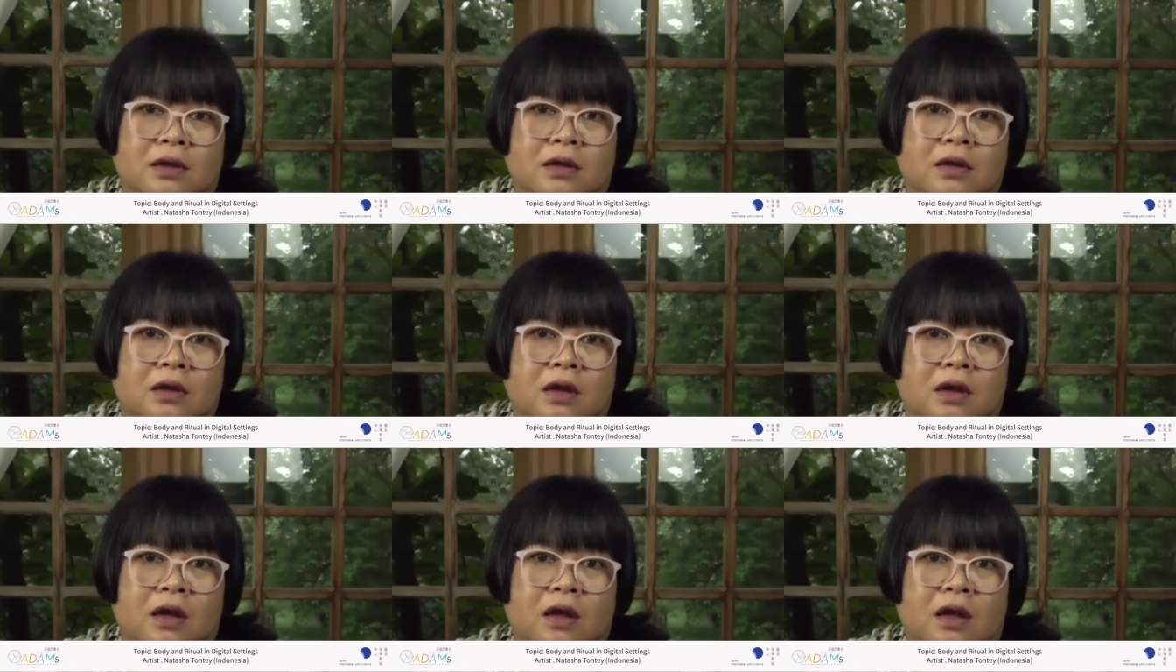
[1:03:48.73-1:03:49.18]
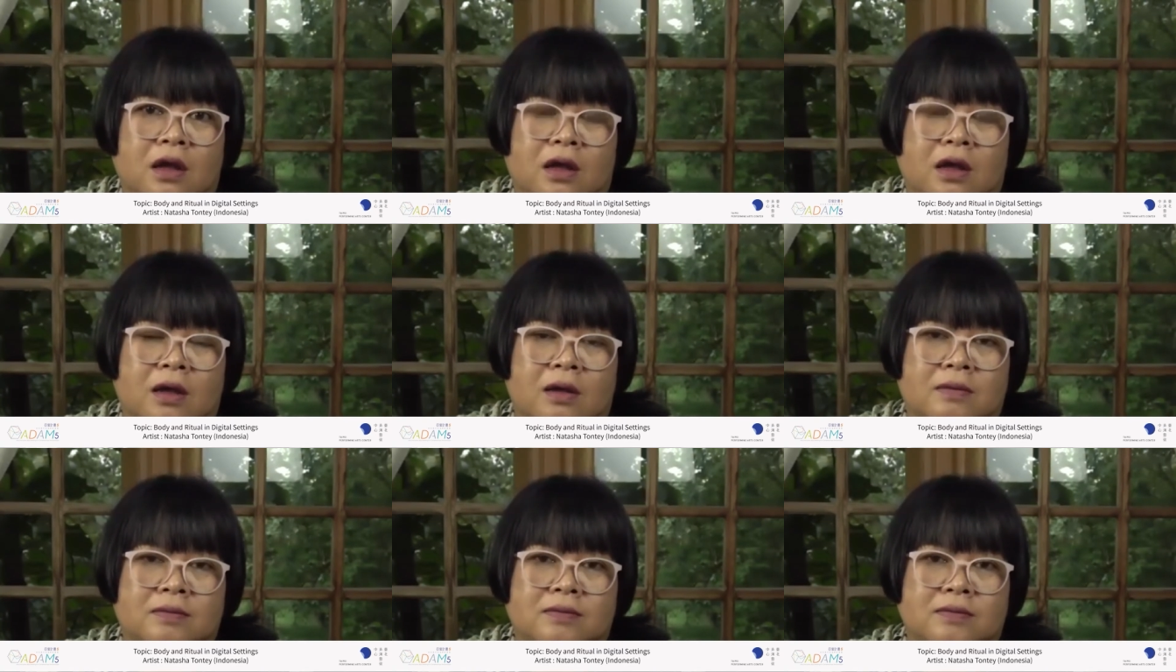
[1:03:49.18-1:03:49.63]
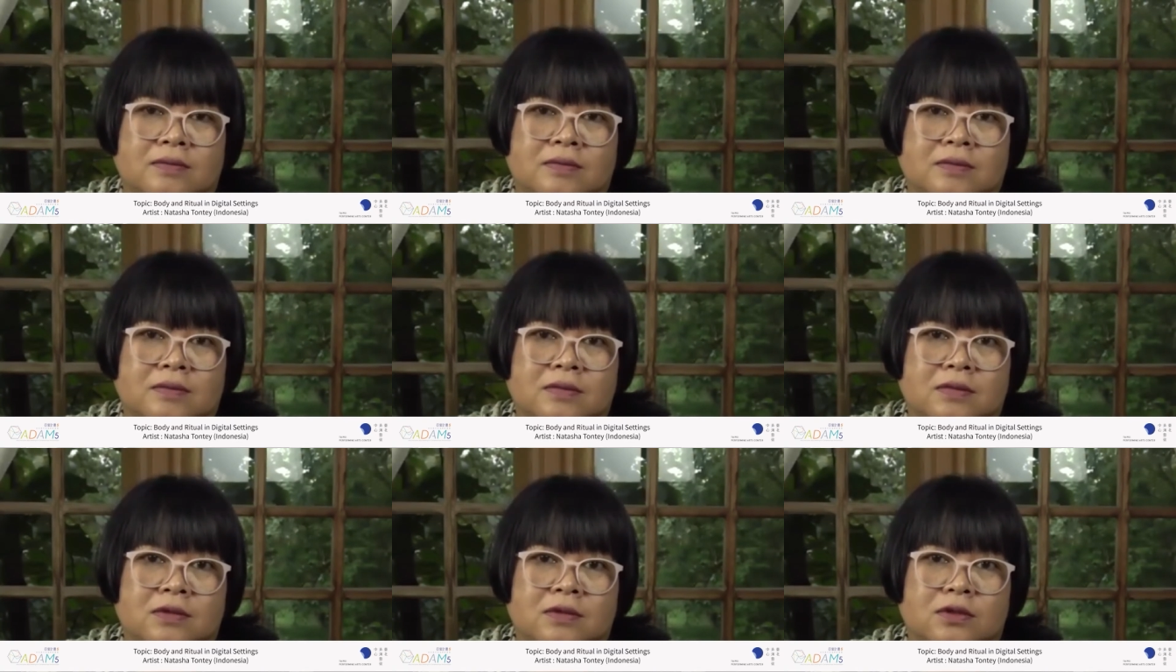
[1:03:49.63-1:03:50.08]

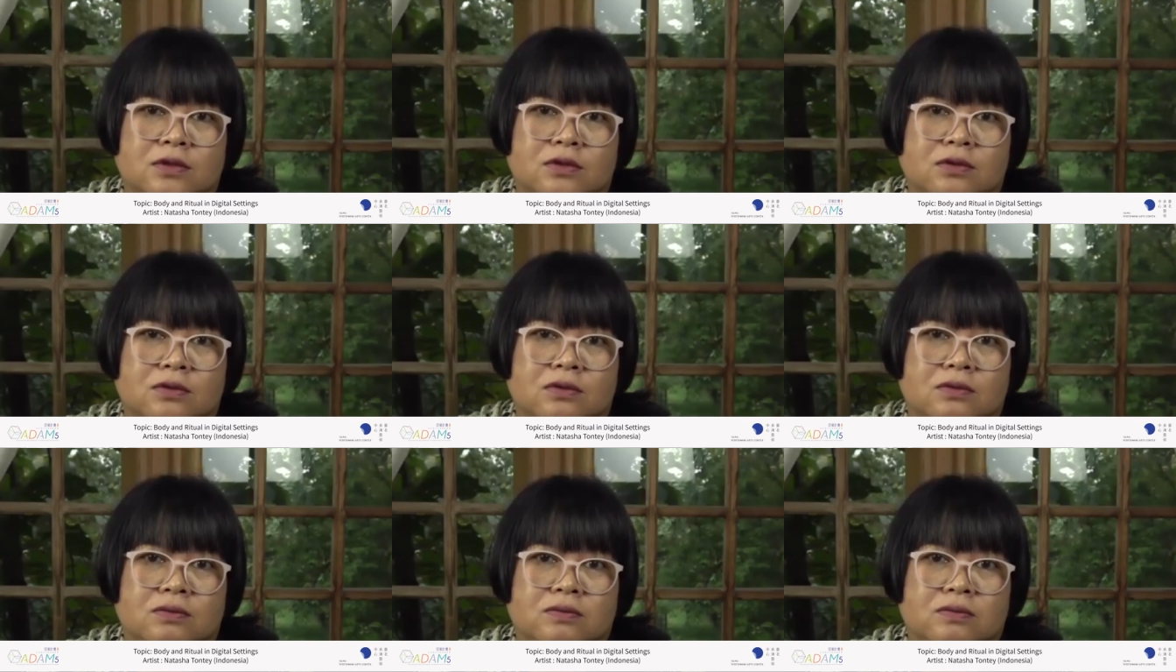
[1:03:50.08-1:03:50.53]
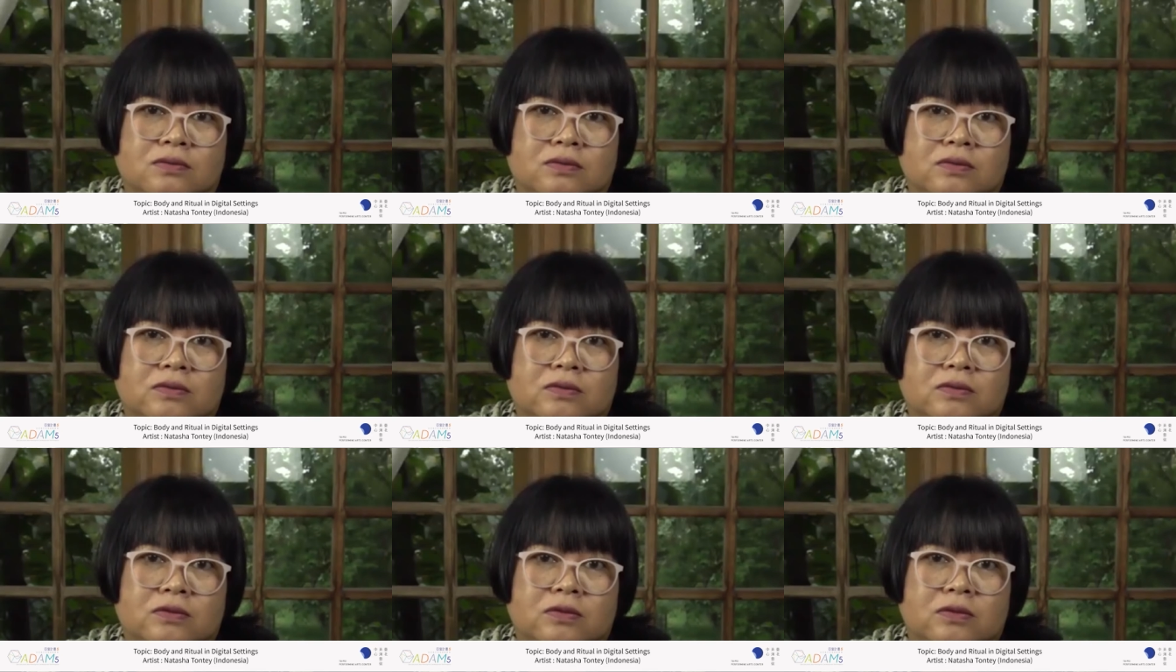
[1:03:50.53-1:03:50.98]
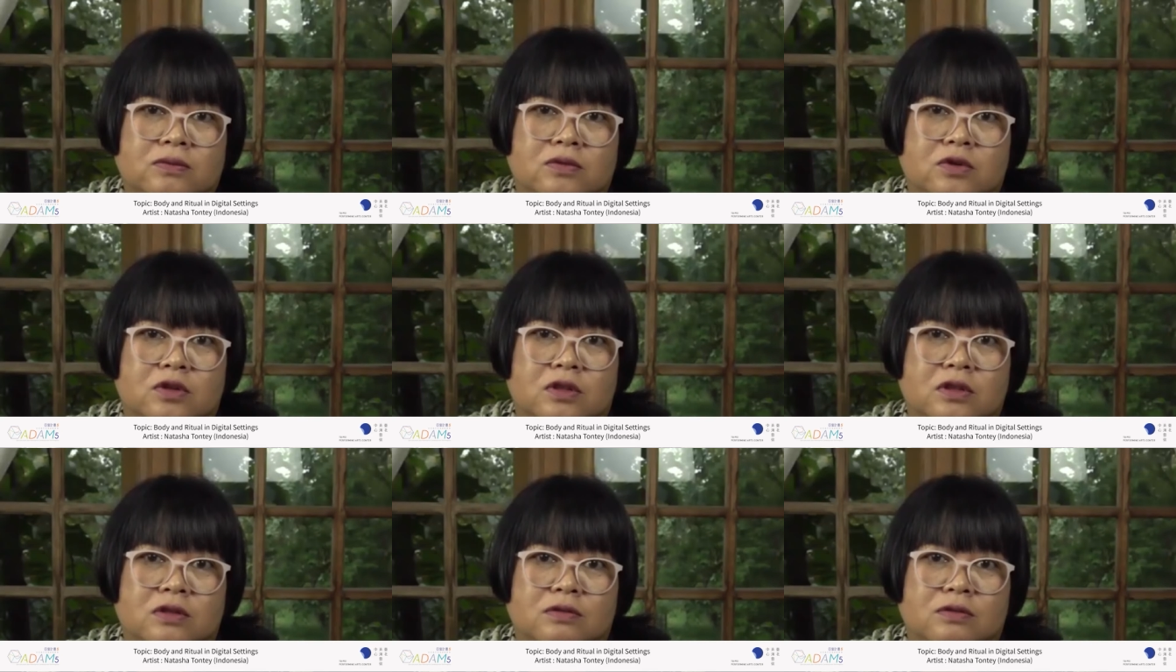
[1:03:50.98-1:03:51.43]
more
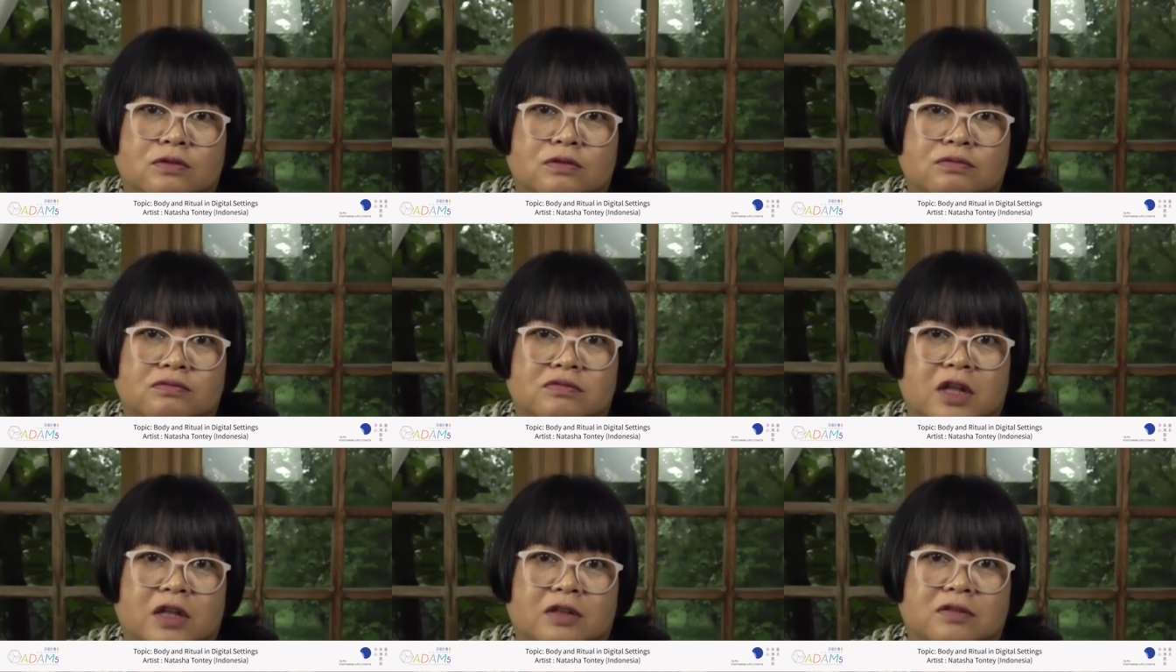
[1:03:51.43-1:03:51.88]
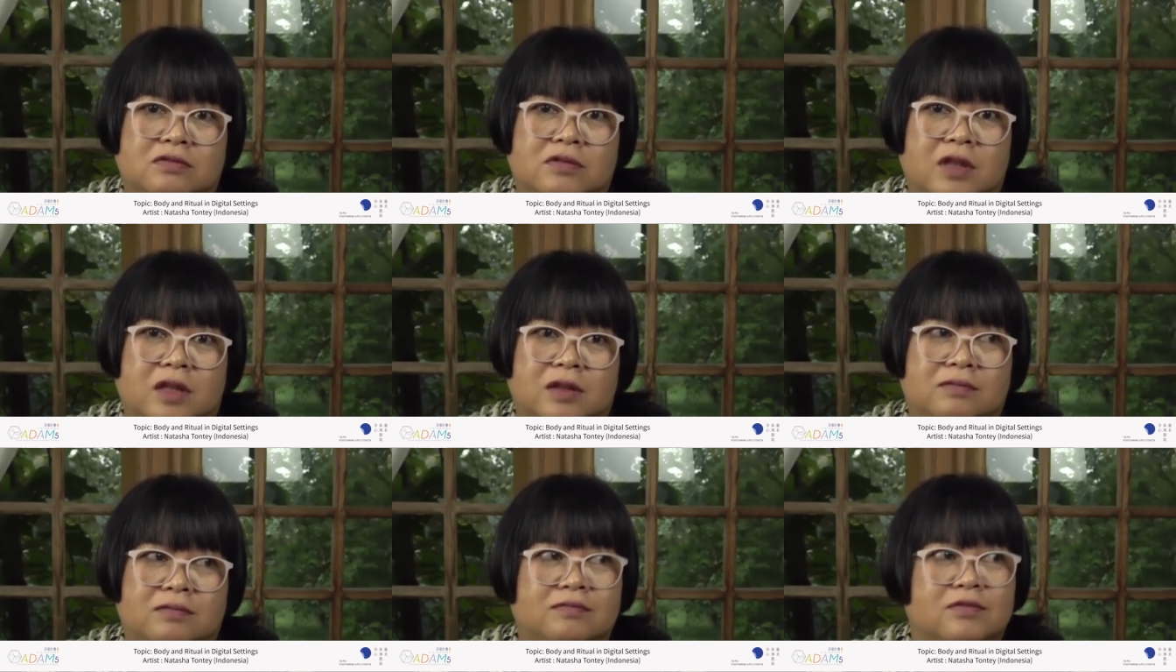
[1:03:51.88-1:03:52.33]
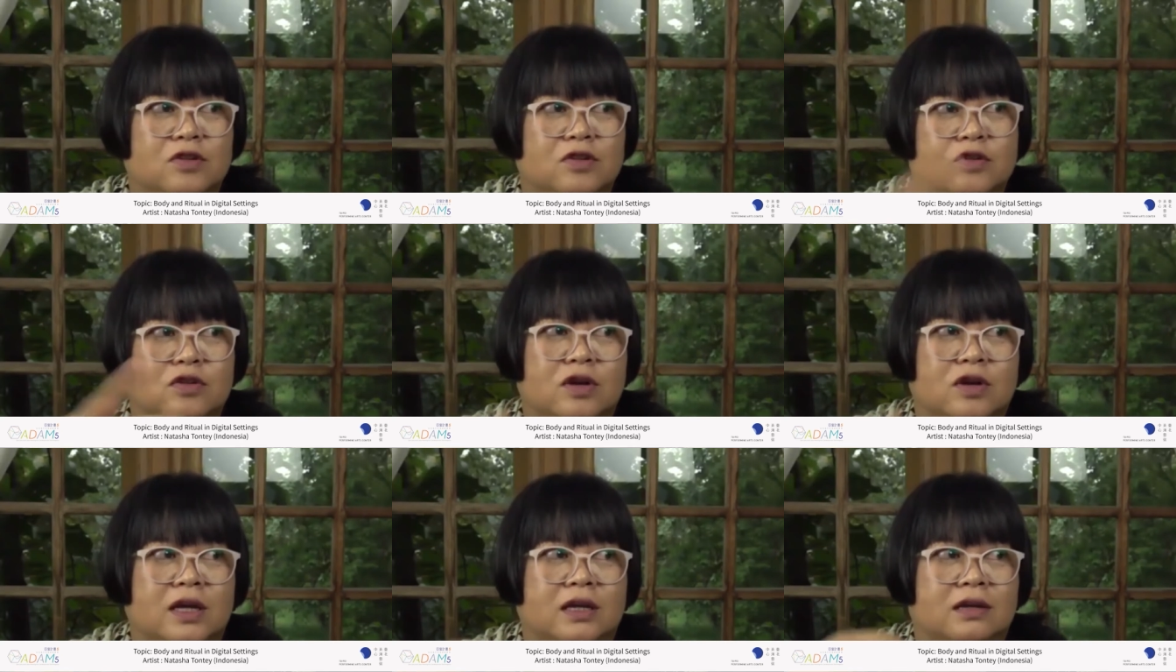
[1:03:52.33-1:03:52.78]
that you
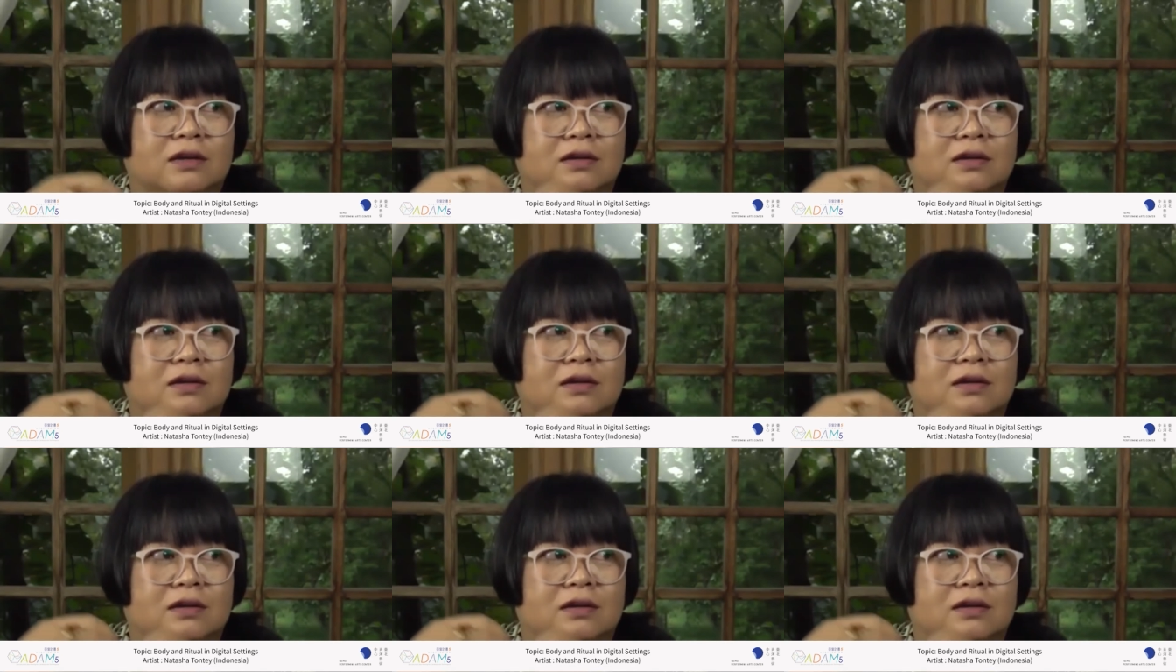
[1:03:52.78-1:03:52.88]
know, like,